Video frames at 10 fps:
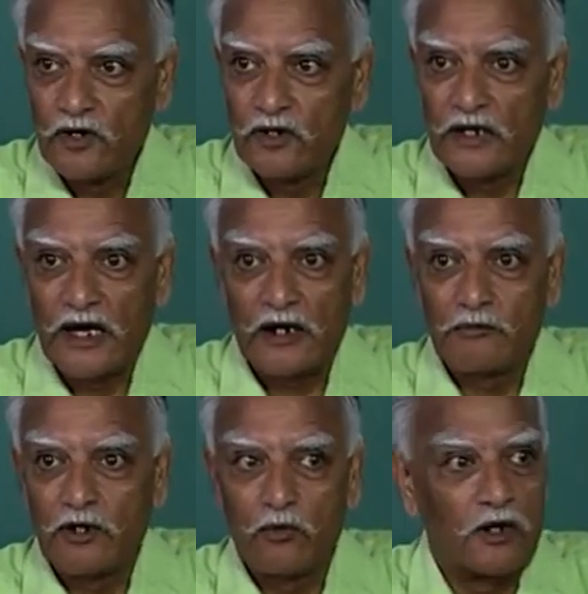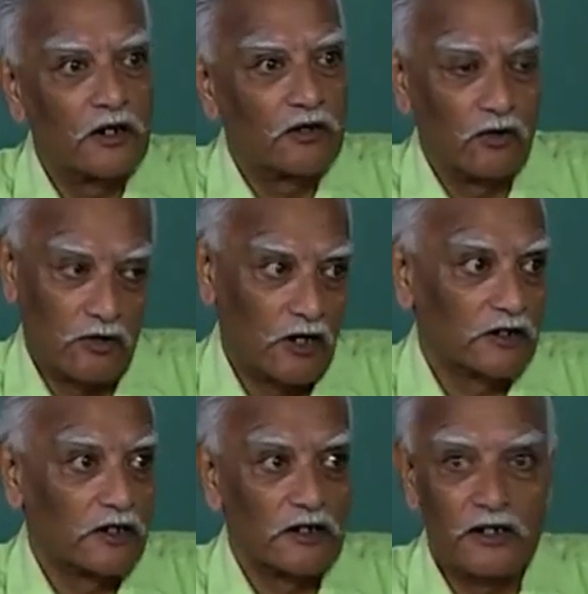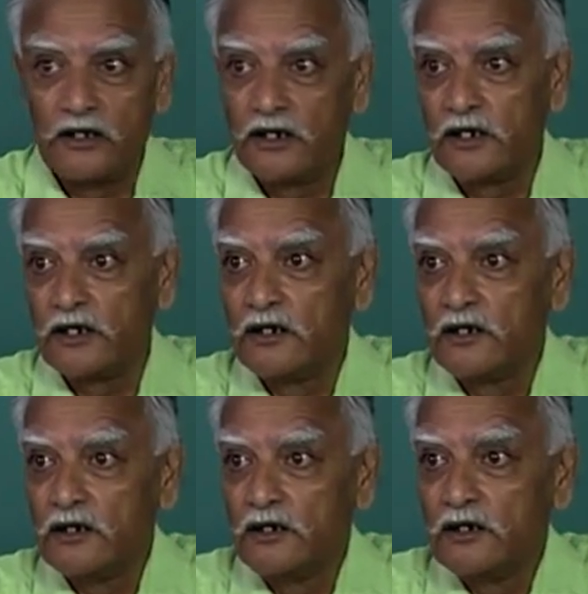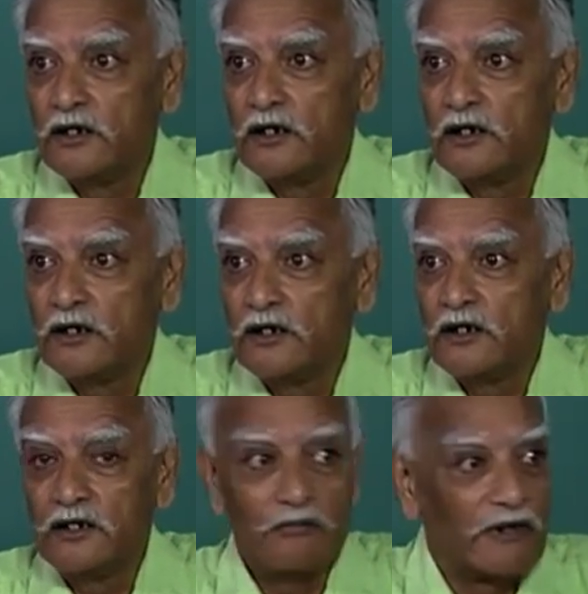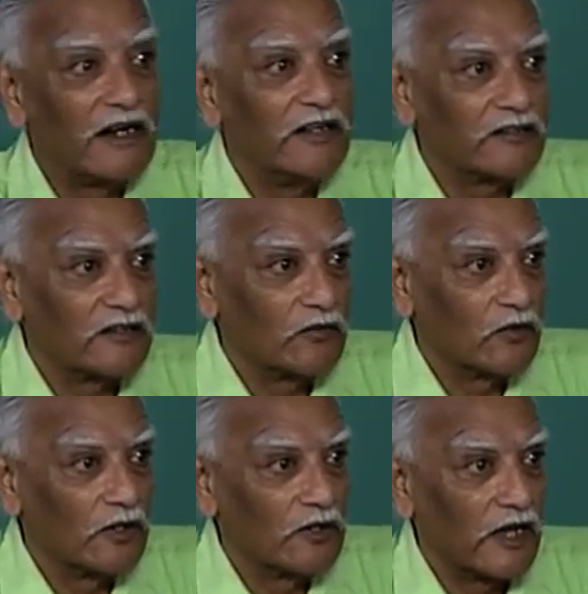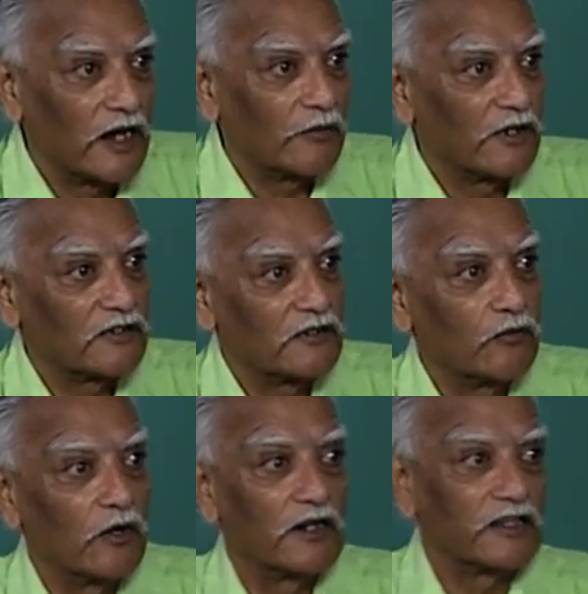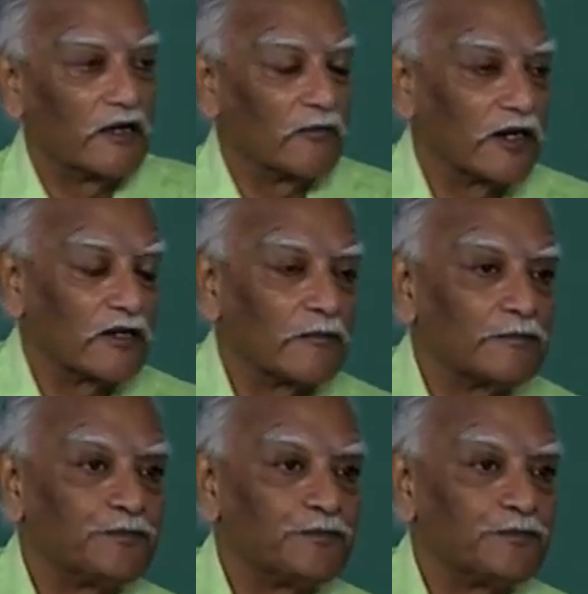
in the Arabic world, or rather in the, in the Middle Eastern world. Arabic world came later.